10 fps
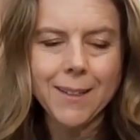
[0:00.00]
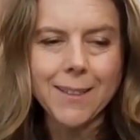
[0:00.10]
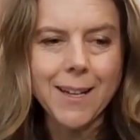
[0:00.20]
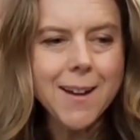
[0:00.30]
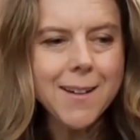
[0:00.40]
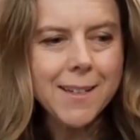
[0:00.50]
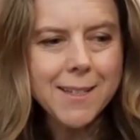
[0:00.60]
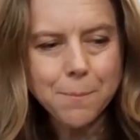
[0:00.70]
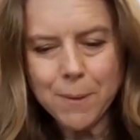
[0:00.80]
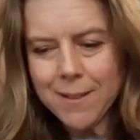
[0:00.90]
Yeah,
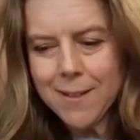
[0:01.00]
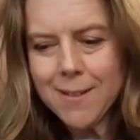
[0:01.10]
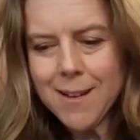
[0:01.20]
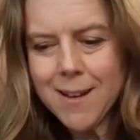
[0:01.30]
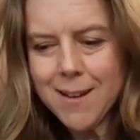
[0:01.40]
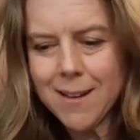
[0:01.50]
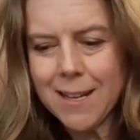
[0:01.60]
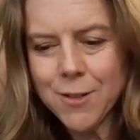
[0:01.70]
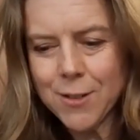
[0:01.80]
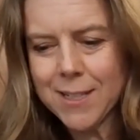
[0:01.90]
it's been
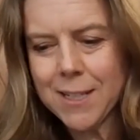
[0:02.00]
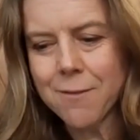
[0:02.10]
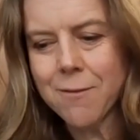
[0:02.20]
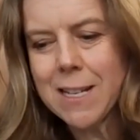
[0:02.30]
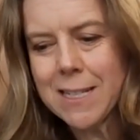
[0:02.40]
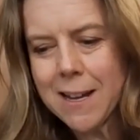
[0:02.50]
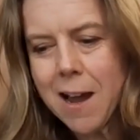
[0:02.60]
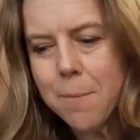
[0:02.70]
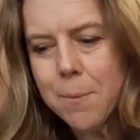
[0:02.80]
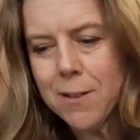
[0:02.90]
interesting raising
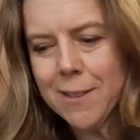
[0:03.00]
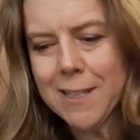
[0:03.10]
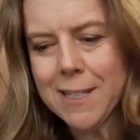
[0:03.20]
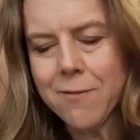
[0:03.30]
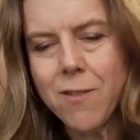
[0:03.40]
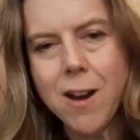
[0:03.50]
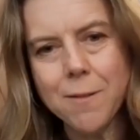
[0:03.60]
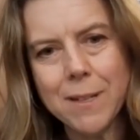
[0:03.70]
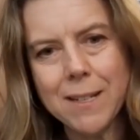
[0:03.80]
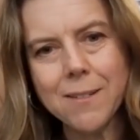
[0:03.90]
capital in this
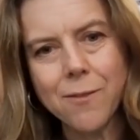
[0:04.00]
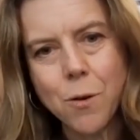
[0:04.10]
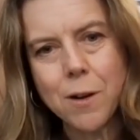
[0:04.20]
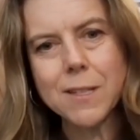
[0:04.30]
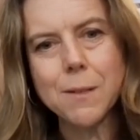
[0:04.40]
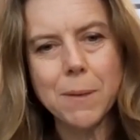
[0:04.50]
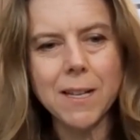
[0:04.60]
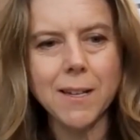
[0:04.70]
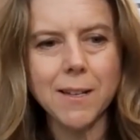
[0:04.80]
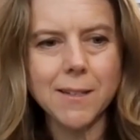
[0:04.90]
environment, of course,
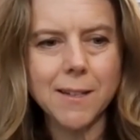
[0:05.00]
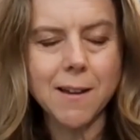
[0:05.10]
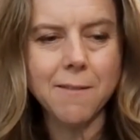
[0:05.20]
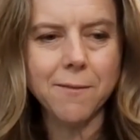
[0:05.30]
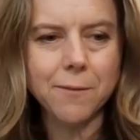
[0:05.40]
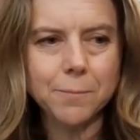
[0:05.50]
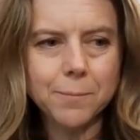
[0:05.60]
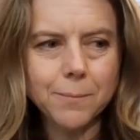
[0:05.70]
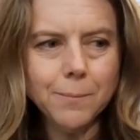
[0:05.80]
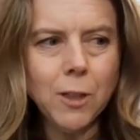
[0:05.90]
because of
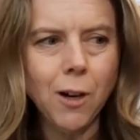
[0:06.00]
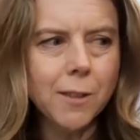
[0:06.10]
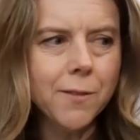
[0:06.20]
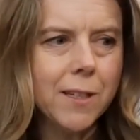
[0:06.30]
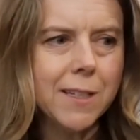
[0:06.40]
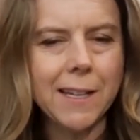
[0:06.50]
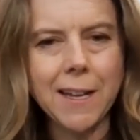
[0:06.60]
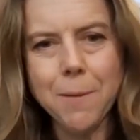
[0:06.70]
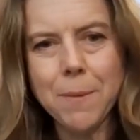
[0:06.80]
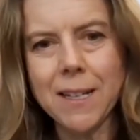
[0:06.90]
all of the
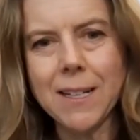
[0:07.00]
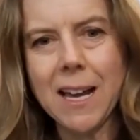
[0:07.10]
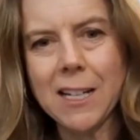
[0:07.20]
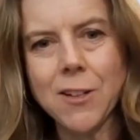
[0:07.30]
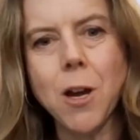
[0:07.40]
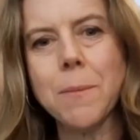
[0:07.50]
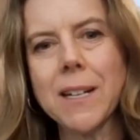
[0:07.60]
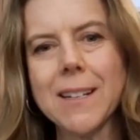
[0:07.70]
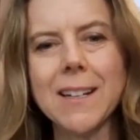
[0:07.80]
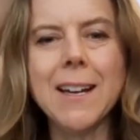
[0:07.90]
dynamic
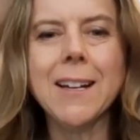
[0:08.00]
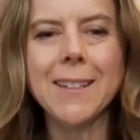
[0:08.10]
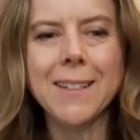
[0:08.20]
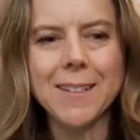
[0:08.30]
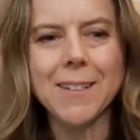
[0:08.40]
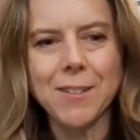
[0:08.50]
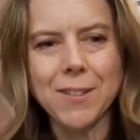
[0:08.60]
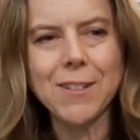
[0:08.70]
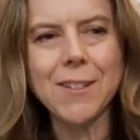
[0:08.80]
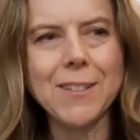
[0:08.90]
economic
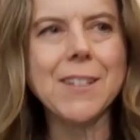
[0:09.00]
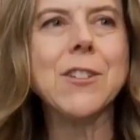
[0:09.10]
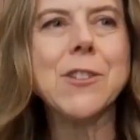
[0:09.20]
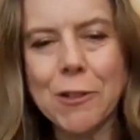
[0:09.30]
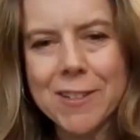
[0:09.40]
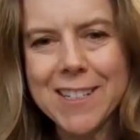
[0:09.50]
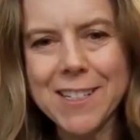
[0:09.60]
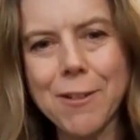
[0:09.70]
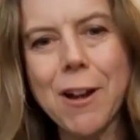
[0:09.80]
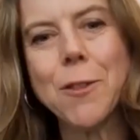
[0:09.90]

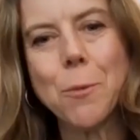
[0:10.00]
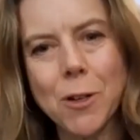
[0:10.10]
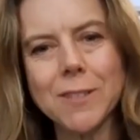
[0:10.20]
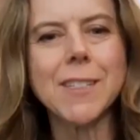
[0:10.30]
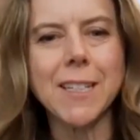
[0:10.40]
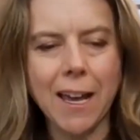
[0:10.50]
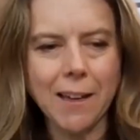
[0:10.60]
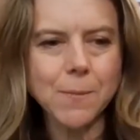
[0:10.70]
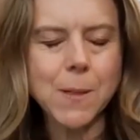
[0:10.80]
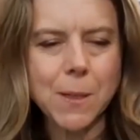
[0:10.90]
uncertainties around the world today.